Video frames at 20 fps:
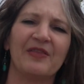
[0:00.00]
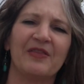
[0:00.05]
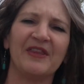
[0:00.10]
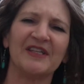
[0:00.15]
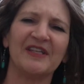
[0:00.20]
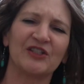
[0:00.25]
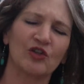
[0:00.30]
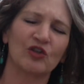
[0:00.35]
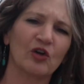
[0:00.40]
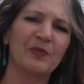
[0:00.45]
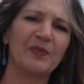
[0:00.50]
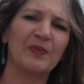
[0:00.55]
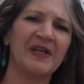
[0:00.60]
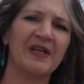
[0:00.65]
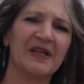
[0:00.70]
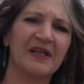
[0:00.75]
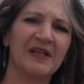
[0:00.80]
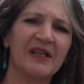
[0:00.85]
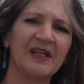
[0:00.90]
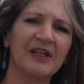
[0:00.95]
these
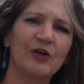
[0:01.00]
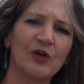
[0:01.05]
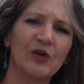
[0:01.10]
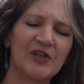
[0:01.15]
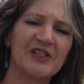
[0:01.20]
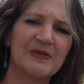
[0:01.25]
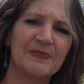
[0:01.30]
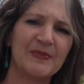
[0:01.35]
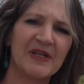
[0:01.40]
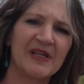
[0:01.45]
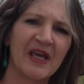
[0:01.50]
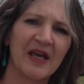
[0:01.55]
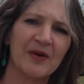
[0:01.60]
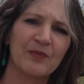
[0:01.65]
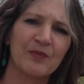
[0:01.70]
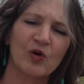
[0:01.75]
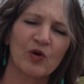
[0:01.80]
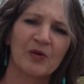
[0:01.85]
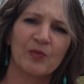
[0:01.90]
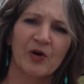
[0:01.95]
European goods became
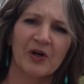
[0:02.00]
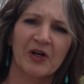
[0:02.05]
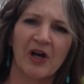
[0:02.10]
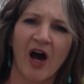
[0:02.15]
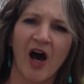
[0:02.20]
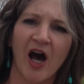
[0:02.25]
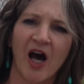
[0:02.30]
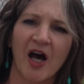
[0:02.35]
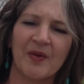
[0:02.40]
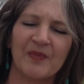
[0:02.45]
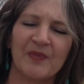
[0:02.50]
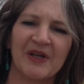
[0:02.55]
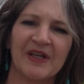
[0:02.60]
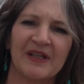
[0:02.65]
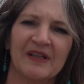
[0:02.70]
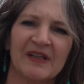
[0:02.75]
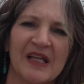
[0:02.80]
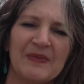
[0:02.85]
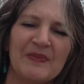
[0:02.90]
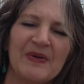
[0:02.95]
more and more
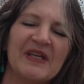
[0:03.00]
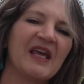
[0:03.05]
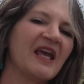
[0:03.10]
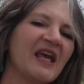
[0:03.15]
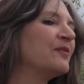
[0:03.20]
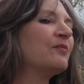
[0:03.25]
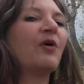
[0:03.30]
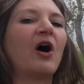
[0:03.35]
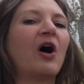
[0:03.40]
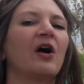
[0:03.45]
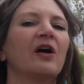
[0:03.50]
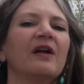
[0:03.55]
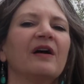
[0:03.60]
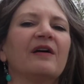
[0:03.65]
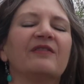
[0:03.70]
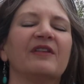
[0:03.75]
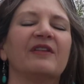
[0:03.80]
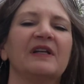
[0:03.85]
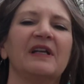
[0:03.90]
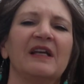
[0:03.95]
common, they became part
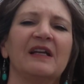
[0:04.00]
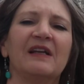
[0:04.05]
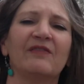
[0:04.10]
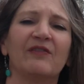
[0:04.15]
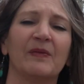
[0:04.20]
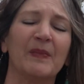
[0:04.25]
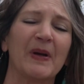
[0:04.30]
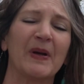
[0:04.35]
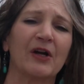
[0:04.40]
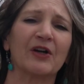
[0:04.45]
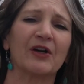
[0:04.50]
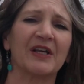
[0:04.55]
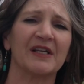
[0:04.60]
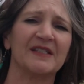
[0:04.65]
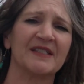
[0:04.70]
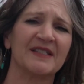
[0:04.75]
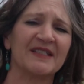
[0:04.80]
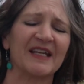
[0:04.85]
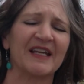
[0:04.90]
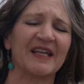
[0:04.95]
of the Native
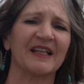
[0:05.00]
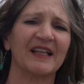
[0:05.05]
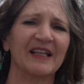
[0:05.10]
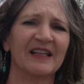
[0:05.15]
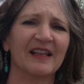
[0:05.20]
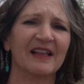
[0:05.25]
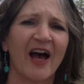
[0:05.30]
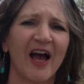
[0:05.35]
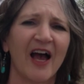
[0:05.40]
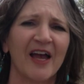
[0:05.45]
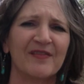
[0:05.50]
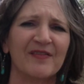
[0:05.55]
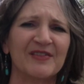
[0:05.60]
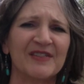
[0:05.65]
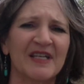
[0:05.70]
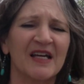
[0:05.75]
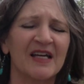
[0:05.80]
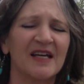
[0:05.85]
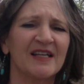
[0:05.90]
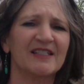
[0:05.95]
Americans' daily
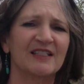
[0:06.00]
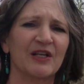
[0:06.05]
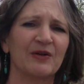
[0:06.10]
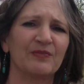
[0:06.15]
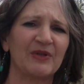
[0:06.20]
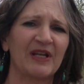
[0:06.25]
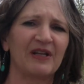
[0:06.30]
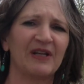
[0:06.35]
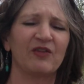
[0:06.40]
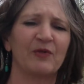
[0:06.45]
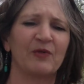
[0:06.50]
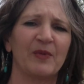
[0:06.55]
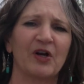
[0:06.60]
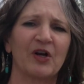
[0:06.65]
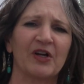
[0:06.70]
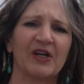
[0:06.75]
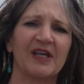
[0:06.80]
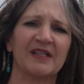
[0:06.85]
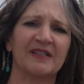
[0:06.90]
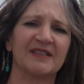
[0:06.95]
lives. Some Native
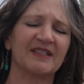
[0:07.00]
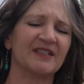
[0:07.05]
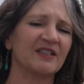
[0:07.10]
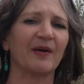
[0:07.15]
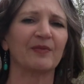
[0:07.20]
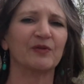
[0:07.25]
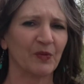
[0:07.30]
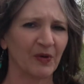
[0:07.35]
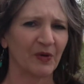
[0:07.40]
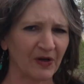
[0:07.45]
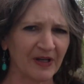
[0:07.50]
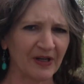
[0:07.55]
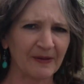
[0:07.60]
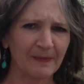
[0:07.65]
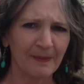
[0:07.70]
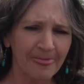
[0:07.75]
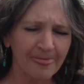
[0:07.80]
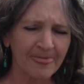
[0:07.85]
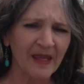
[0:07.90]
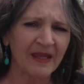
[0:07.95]
Americans stopped wearing
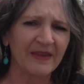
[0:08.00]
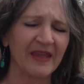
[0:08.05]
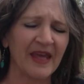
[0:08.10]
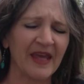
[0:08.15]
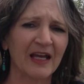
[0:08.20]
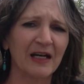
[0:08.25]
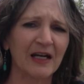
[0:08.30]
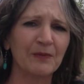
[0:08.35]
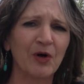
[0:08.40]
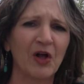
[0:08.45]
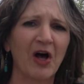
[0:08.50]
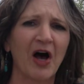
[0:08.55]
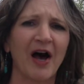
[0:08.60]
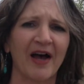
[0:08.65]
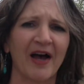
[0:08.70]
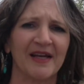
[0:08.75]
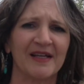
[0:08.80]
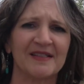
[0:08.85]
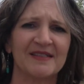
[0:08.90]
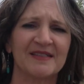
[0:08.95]
the animal
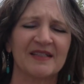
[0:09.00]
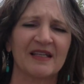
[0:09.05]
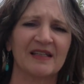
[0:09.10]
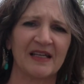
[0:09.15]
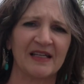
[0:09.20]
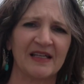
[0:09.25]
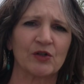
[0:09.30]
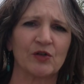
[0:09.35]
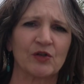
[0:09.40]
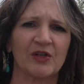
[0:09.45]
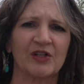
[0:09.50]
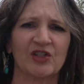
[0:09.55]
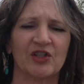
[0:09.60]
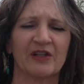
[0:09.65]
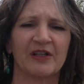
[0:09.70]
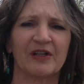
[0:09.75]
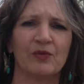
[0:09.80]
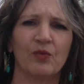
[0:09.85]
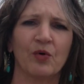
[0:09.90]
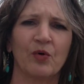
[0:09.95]
hides that they
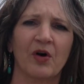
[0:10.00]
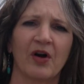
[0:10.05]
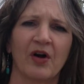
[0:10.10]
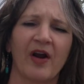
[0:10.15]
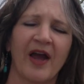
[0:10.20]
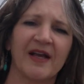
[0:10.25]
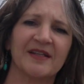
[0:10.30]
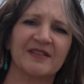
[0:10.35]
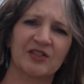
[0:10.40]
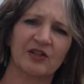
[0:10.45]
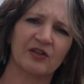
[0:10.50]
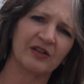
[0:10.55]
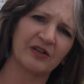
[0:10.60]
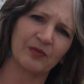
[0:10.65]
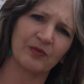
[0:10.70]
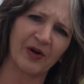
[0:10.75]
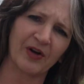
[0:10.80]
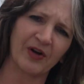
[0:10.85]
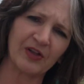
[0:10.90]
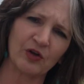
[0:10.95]
traditionally wore and
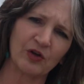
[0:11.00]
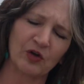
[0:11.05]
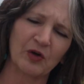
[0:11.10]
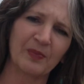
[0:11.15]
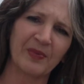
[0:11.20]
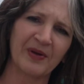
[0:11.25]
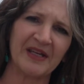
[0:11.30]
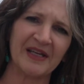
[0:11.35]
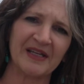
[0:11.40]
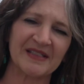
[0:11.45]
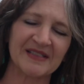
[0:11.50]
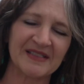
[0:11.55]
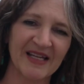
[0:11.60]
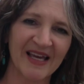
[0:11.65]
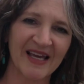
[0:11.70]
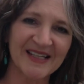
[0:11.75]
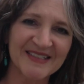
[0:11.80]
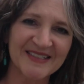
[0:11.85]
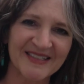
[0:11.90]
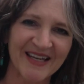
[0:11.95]
started wearing European
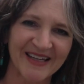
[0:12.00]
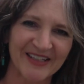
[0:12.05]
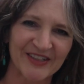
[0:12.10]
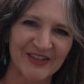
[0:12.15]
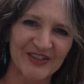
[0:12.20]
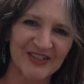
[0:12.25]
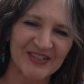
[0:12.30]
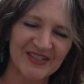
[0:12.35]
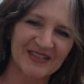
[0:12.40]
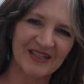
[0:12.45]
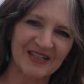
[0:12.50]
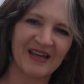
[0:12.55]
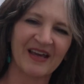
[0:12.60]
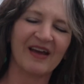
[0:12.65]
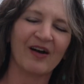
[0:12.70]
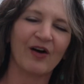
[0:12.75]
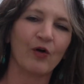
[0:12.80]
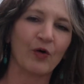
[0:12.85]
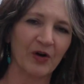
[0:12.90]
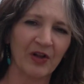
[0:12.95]
textiles
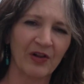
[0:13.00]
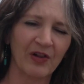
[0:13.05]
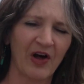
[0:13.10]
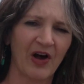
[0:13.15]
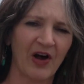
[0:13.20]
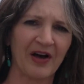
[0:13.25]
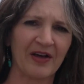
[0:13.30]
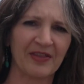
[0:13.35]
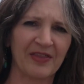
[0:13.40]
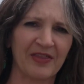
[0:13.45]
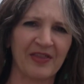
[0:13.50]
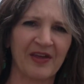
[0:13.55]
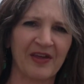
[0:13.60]
or cloth.